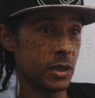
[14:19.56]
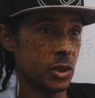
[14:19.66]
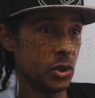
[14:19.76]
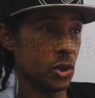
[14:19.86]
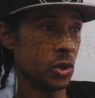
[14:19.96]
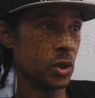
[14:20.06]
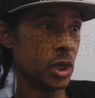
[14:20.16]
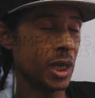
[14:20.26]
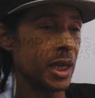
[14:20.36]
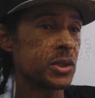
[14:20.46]
you know.
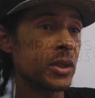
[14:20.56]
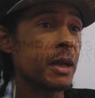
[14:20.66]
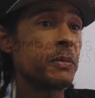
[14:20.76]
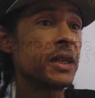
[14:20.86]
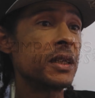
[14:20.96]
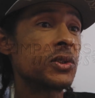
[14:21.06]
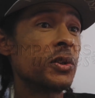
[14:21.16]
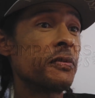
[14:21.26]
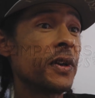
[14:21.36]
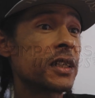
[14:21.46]
And so that begins to
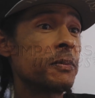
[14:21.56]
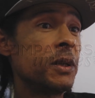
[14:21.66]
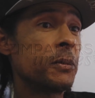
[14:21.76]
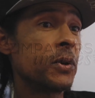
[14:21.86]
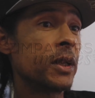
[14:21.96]
affect people.